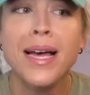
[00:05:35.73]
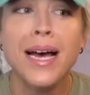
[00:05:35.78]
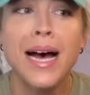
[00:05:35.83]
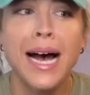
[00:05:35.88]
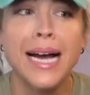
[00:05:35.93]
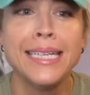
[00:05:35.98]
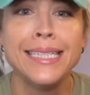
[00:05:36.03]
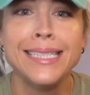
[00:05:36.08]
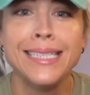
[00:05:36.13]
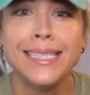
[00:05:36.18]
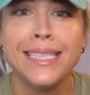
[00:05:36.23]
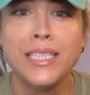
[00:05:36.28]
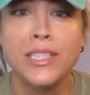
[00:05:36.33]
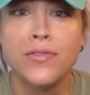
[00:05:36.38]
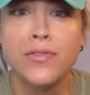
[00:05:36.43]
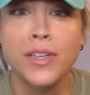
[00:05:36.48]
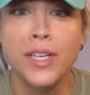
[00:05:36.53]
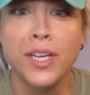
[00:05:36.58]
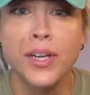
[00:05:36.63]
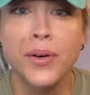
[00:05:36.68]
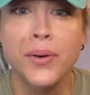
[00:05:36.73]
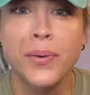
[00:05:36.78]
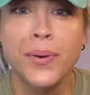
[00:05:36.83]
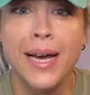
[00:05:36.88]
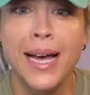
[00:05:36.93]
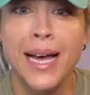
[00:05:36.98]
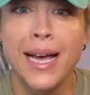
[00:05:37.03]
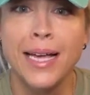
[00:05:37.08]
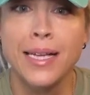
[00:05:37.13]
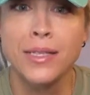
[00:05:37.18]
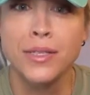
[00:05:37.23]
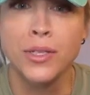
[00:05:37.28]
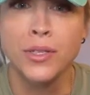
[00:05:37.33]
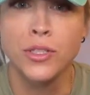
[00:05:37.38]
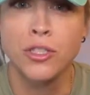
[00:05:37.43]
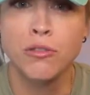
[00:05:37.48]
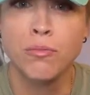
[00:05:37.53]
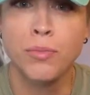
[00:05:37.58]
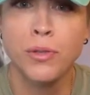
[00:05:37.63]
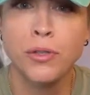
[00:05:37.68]
I did this video as a
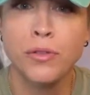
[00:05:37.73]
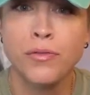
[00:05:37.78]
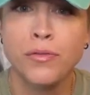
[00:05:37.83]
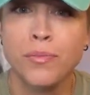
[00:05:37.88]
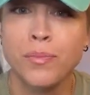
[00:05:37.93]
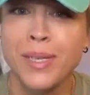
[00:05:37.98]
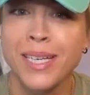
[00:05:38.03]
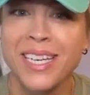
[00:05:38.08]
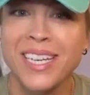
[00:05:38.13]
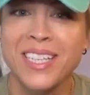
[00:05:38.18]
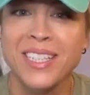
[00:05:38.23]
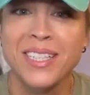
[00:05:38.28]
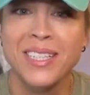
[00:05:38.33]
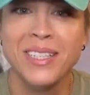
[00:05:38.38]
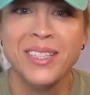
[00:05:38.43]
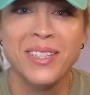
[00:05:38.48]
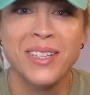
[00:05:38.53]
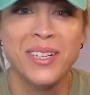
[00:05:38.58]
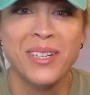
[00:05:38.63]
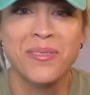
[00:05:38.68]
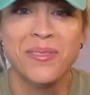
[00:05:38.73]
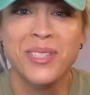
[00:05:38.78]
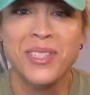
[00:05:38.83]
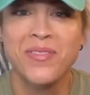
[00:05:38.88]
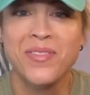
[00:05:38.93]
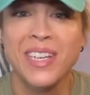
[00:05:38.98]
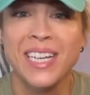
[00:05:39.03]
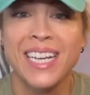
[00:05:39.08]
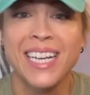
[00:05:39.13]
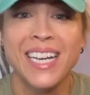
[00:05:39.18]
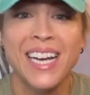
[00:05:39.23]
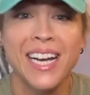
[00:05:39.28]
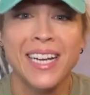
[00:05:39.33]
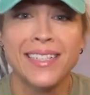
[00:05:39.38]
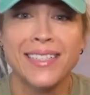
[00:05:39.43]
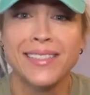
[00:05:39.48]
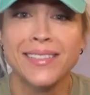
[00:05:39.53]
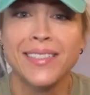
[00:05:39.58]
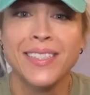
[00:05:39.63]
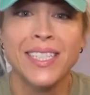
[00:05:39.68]
spoof because I thought it was funny. I
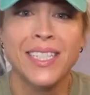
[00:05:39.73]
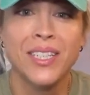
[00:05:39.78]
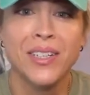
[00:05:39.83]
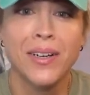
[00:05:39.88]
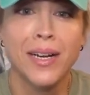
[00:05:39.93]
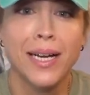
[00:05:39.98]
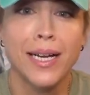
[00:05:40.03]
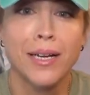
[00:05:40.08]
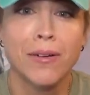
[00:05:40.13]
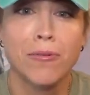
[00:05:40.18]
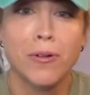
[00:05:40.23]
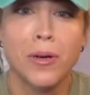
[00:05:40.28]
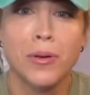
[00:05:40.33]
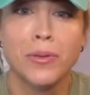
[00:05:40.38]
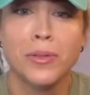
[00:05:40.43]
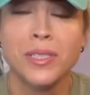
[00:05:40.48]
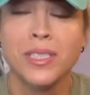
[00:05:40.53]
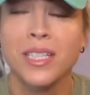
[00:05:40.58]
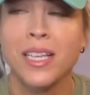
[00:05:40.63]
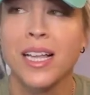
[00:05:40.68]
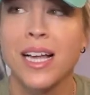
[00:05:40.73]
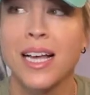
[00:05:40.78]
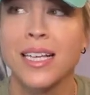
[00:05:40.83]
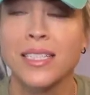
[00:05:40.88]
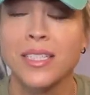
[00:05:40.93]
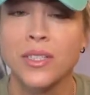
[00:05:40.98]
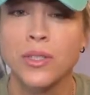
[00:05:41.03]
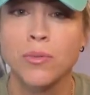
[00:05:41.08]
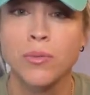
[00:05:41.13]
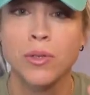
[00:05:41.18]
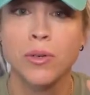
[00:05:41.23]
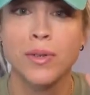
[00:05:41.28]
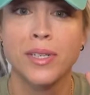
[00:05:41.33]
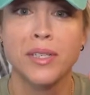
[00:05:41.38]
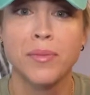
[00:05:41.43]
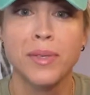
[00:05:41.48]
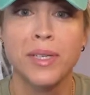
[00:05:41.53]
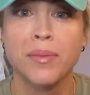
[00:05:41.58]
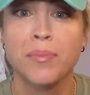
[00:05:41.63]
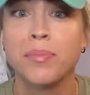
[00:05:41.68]
knew that Craig and Raul's classes were going
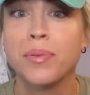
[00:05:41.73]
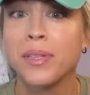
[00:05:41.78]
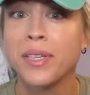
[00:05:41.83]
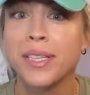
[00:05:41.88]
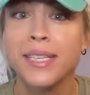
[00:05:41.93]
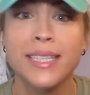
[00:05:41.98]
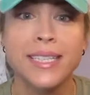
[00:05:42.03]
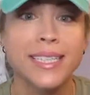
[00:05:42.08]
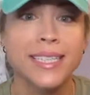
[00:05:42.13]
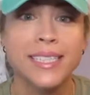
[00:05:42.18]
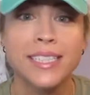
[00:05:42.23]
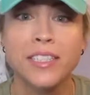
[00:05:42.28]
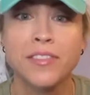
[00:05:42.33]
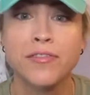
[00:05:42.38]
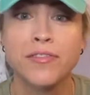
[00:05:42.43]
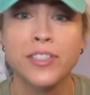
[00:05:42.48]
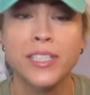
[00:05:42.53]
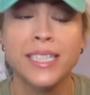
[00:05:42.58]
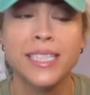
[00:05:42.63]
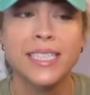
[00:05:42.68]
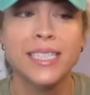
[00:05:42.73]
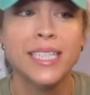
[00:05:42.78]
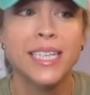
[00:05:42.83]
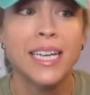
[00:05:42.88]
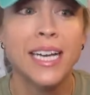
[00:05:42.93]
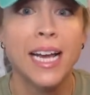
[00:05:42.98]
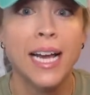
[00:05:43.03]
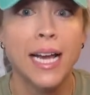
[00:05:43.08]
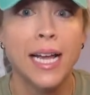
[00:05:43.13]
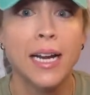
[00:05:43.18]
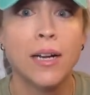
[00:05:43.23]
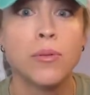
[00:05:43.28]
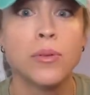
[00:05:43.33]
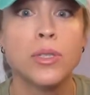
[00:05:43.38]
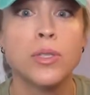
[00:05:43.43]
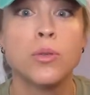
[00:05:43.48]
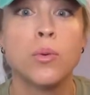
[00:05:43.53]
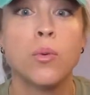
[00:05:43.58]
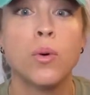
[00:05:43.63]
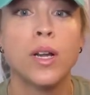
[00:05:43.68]
to be completely different, and I
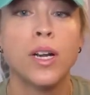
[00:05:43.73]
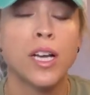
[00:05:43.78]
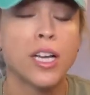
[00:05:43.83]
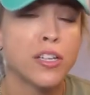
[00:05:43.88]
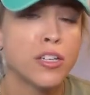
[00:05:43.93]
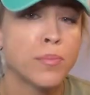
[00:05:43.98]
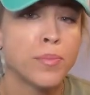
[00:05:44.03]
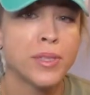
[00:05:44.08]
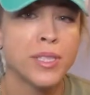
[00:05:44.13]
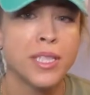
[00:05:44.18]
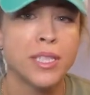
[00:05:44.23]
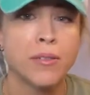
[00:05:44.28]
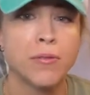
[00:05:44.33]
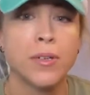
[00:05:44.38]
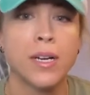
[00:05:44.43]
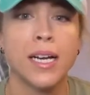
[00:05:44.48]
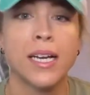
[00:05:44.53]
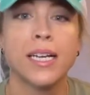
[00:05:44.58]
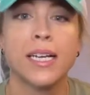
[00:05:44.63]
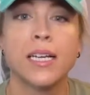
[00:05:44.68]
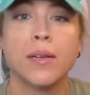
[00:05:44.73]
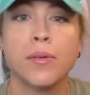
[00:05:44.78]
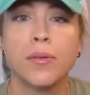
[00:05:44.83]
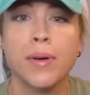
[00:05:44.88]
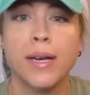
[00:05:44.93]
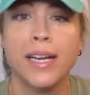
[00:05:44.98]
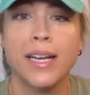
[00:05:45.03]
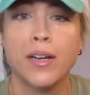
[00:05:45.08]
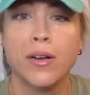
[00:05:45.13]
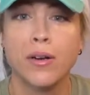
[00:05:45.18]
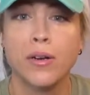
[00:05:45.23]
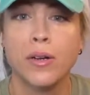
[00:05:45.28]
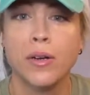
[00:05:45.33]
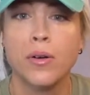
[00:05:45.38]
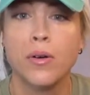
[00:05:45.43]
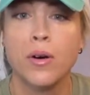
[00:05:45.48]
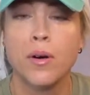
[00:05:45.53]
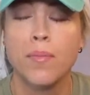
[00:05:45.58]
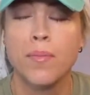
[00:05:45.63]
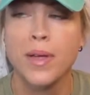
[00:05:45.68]
was 100% right. I'm gonna be writing an
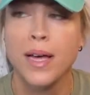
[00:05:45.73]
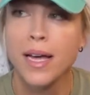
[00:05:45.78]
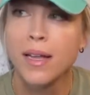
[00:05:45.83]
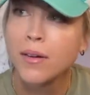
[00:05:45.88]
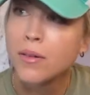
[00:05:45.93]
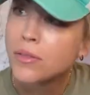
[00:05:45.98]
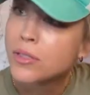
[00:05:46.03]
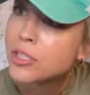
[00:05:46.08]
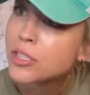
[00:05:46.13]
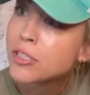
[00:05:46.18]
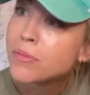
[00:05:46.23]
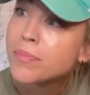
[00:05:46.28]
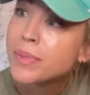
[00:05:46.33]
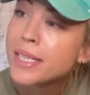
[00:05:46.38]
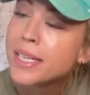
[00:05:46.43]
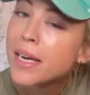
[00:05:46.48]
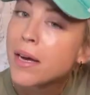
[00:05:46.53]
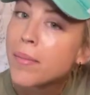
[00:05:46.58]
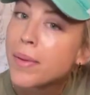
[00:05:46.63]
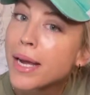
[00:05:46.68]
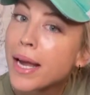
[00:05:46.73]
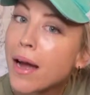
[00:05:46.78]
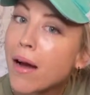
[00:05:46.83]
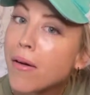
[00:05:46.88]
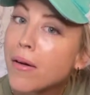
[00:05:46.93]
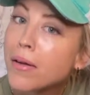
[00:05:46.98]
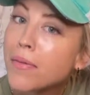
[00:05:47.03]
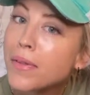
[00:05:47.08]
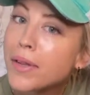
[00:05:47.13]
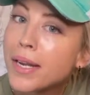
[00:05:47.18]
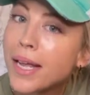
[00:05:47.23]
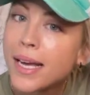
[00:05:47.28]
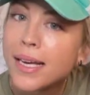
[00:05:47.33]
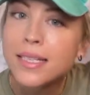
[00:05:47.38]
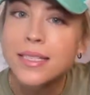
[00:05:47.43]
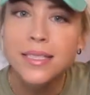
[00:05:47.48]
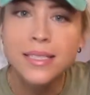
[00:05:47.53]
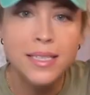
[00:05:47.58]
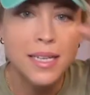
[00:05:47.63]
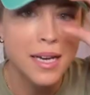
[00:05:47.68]
article on that, which should be coming out in the
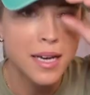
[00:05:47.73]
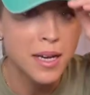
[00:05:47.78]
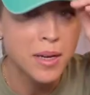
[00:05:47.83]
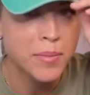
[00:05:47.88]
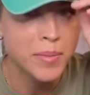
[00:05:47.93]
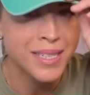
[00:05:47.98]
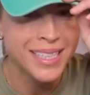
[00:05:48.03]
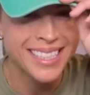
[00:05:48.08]
next, um,